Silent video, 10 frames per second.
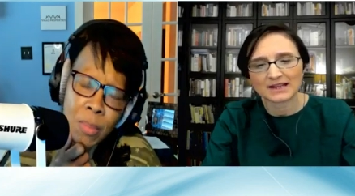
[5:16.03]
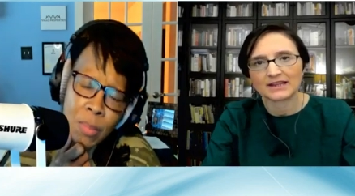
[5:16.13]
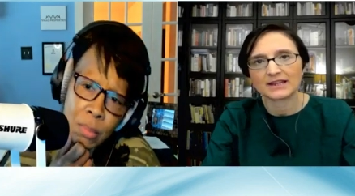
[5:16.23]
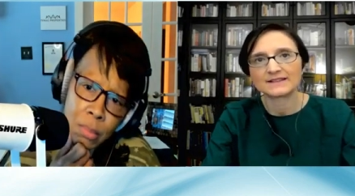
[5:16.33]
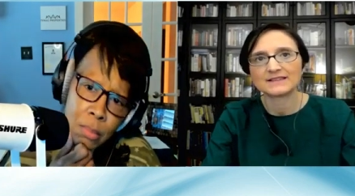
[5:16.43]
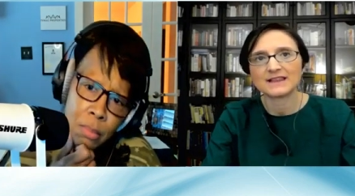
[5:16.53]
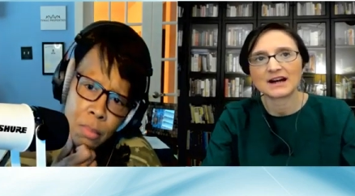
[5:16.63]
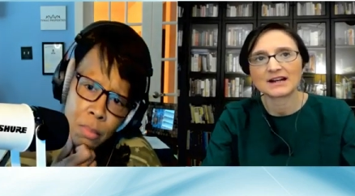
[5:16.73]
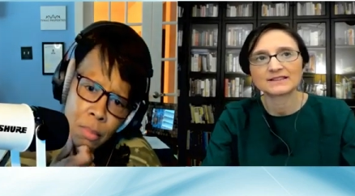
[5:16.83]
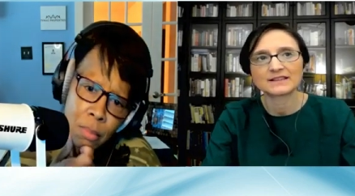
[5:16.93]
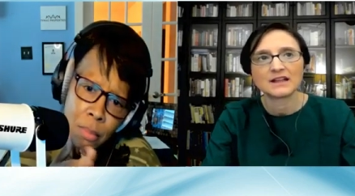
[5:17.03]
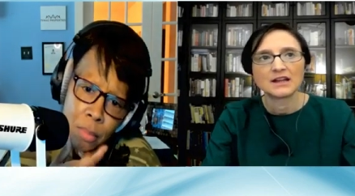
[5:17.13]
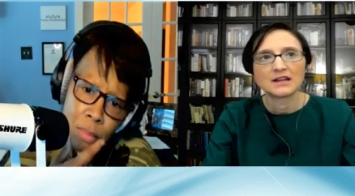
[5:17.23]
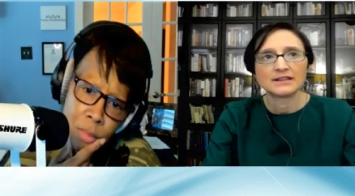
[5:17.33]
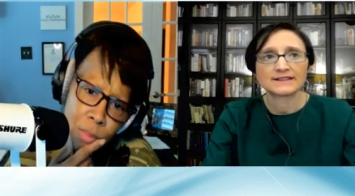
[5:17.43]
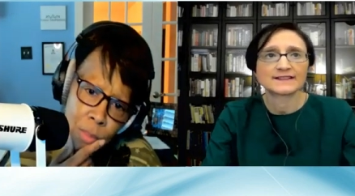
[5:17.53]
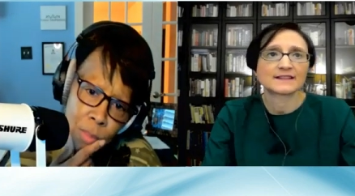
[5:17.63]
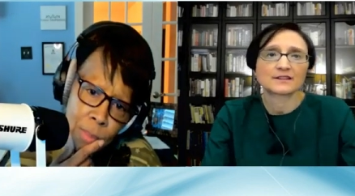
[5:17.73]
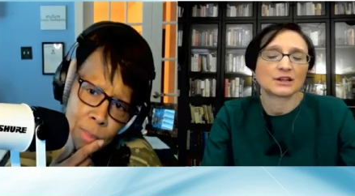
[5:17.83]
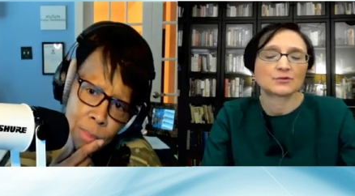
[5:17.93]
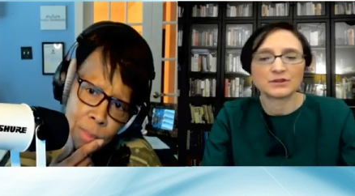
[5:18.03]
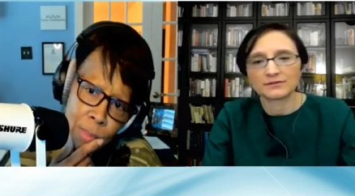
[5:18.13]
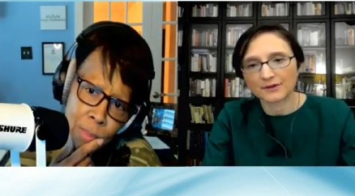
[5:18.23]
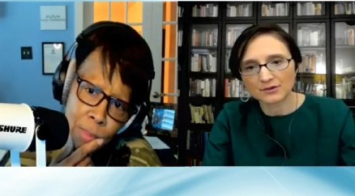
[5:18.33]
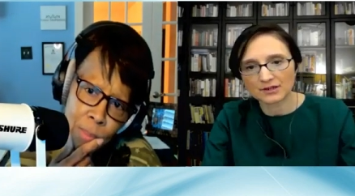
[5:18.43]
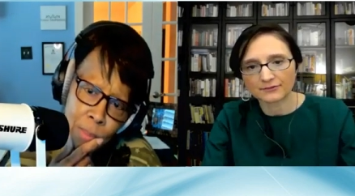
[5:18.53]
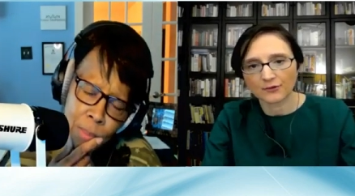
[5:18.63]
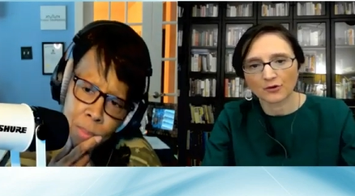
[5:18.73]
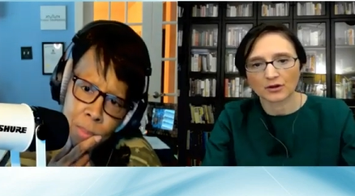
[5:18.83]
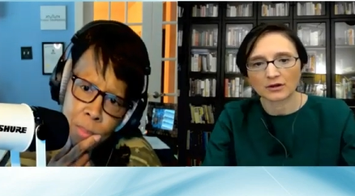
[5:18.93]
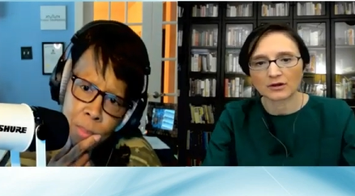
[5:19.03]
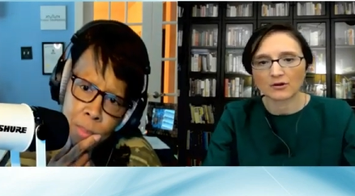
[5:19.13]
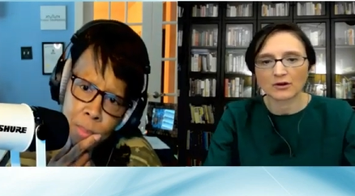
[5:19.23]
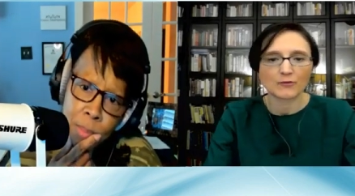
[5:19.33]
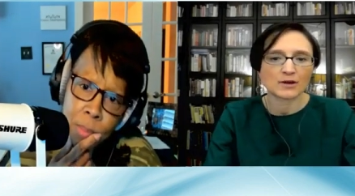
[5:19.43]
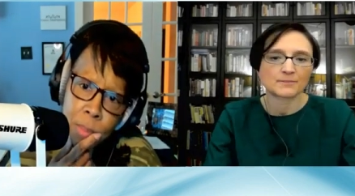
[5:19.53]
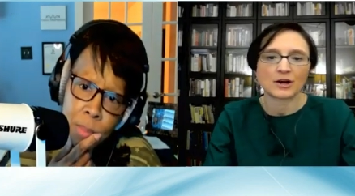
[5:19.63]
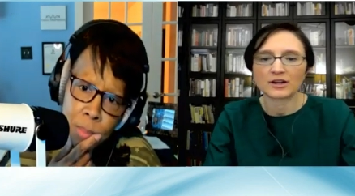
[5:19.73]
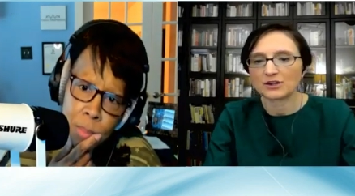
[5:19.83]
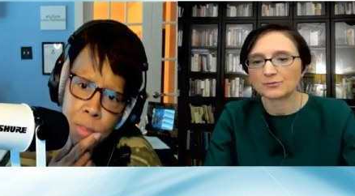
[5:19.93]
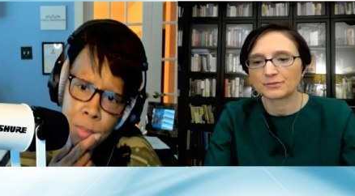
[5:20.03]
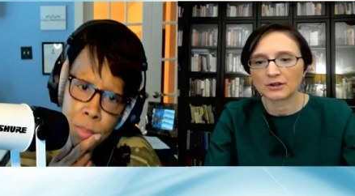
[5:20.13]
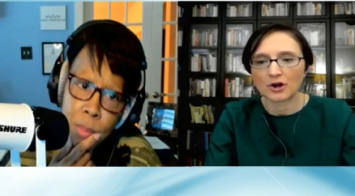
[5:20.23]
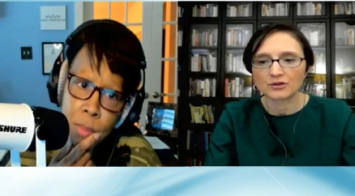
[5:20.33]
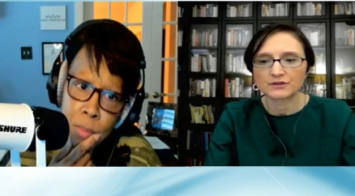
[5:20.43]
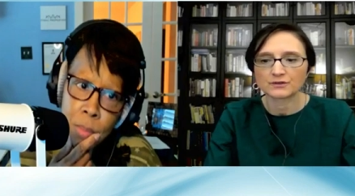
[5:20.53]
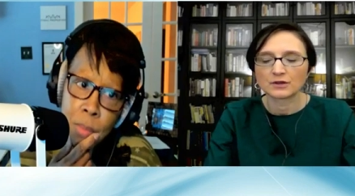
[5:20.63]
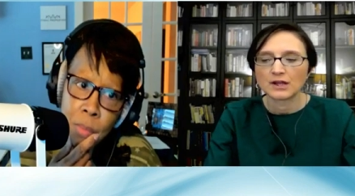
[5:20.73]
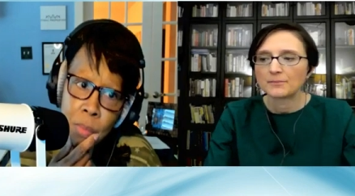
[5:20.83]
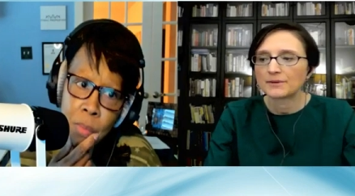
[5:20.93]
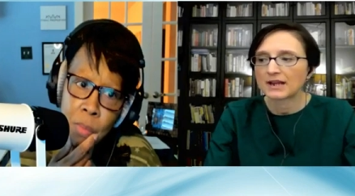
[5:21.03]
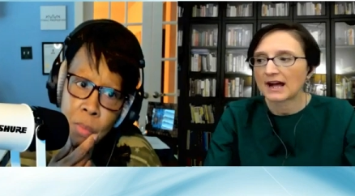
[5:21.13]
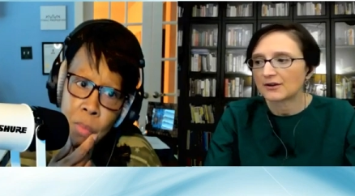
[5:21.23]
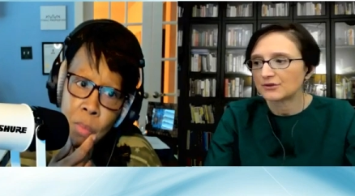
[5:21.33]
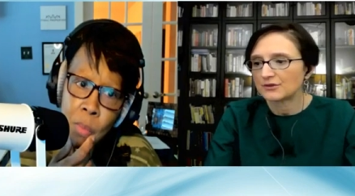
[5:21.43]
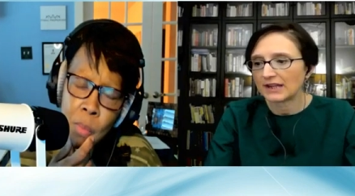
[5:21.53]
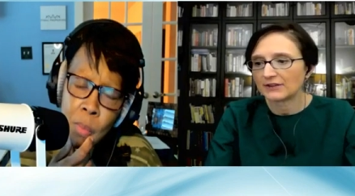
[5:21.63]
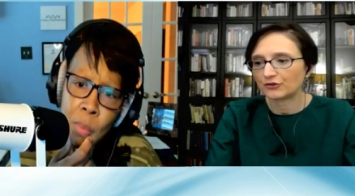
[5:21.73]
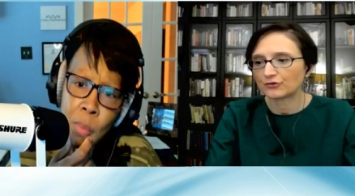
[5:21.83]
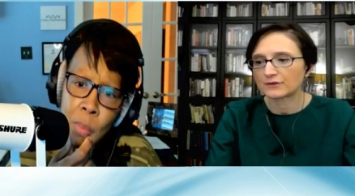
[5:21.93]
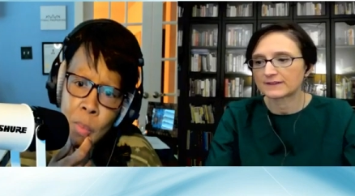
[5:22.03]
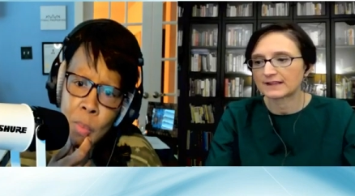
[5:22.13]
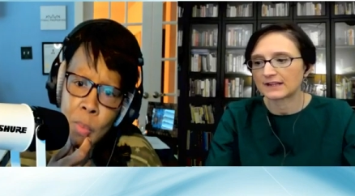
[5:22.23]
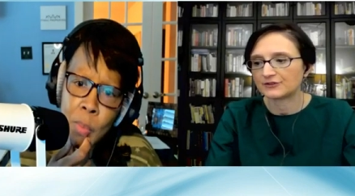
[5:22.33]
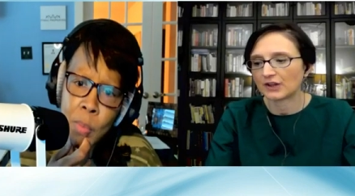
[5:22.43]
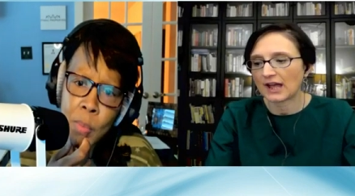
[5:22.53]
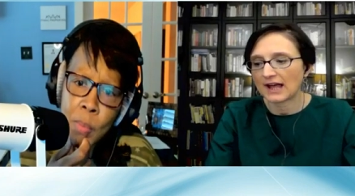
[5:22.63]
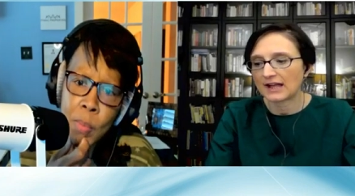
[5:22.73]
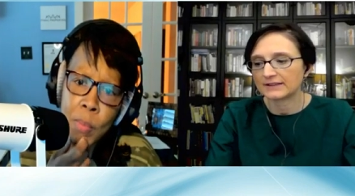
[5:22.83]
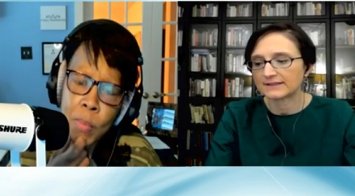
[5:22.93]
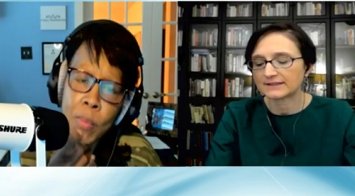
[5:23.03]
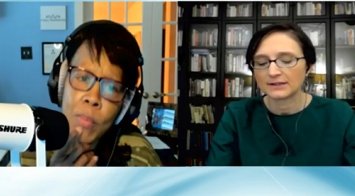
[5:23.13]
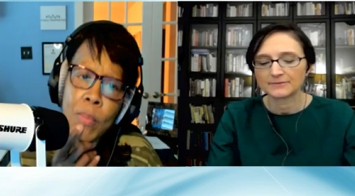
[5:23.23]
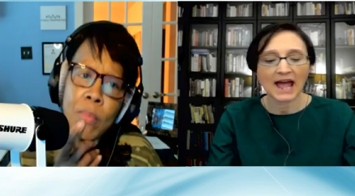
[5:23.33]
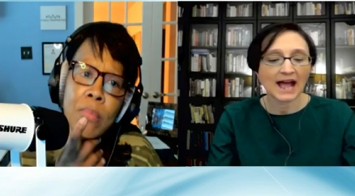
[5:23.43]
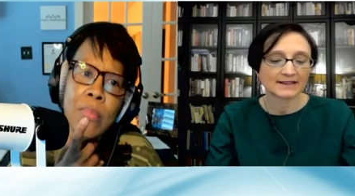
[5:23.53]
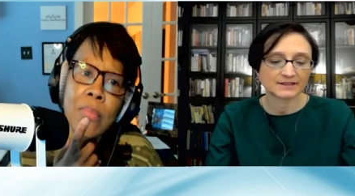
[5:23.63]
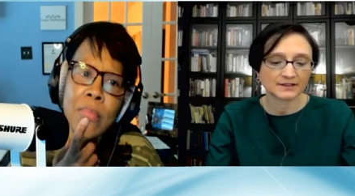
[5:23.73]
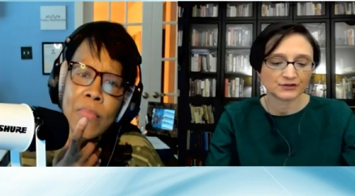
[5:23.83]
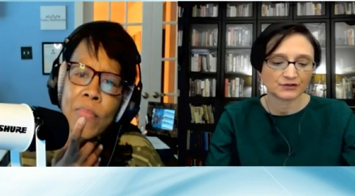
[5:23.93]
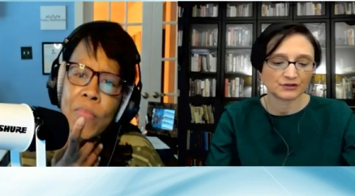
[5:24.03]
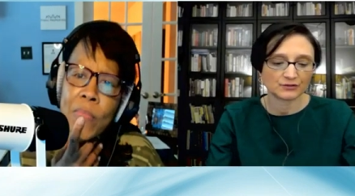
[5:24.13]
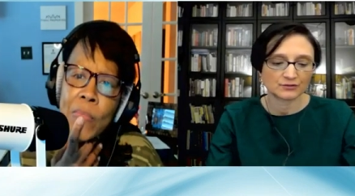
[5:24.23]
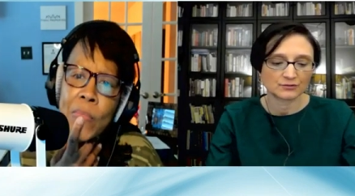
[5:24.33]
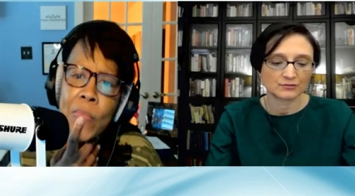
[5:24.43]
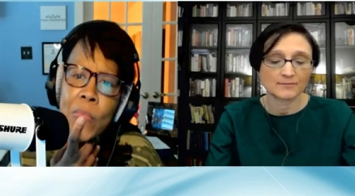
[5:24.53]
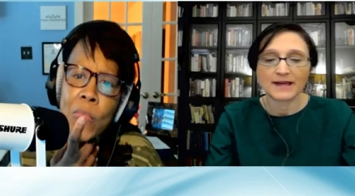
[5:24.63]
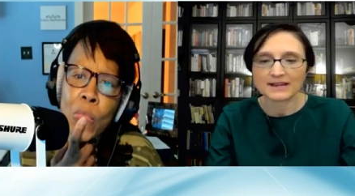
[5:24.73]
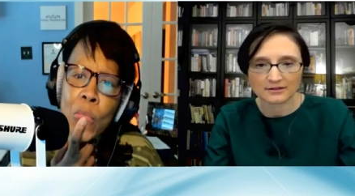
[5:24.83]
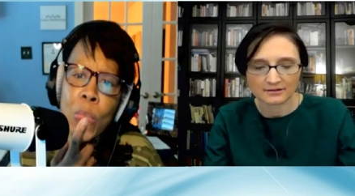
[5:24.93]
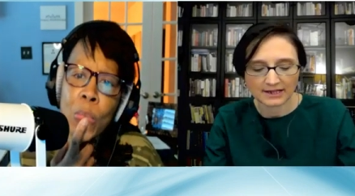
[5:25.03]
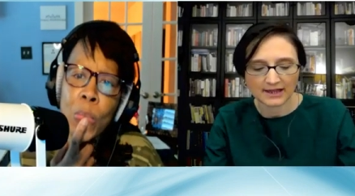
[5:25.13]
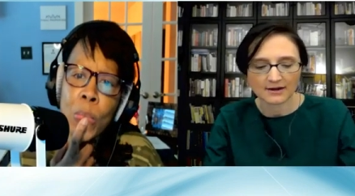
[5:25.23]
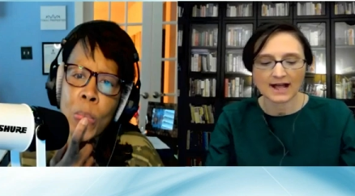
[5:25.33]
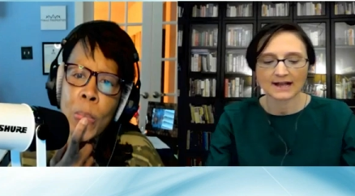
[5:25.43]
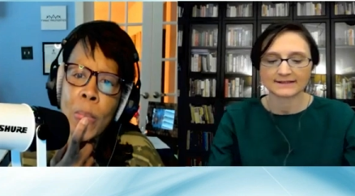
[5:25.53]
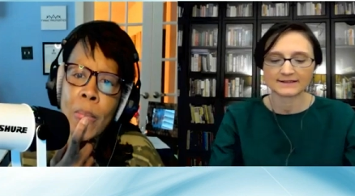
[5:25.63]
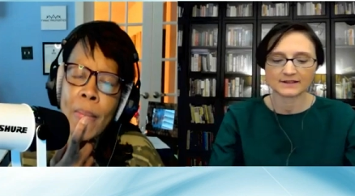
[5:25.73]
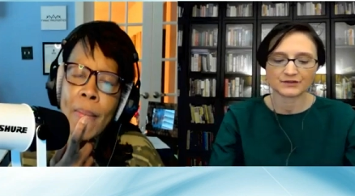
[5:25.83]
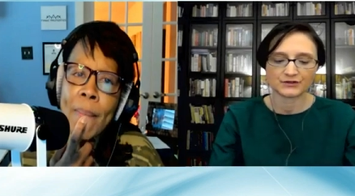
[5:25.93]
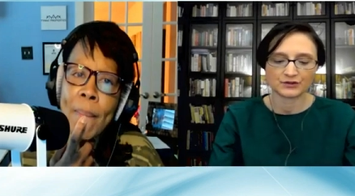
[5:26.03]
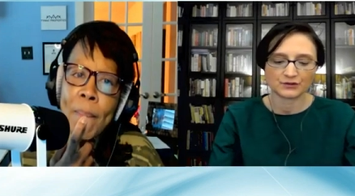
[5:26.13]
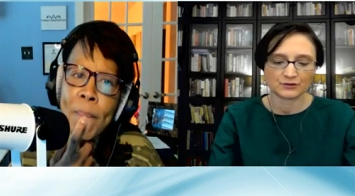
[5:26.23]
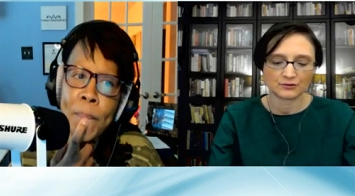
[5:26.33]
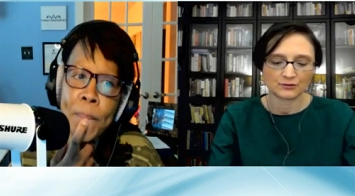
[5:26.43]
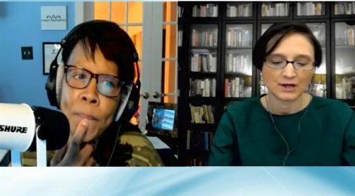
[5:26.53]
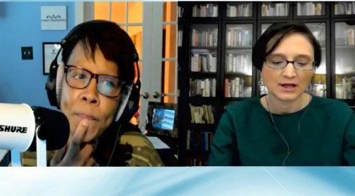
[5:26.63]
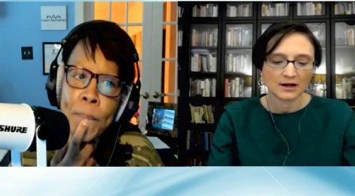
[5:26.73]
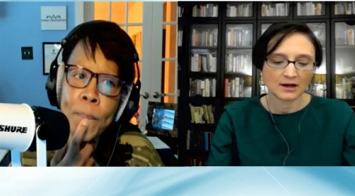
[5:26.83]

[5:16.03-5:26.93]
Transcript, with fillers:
Speaker 1: that is not necessarily who you voted for or what party you belong to, but how do issues such as access to medical care, access to